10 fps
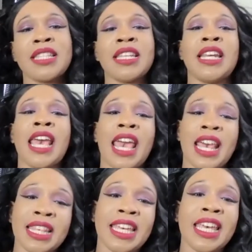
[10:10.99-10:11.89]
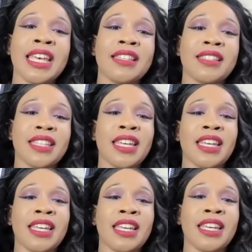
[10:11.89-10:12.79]
scene and the kink
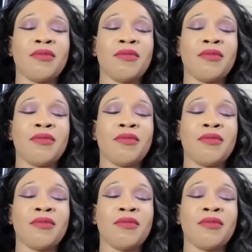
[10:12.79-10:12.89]
scene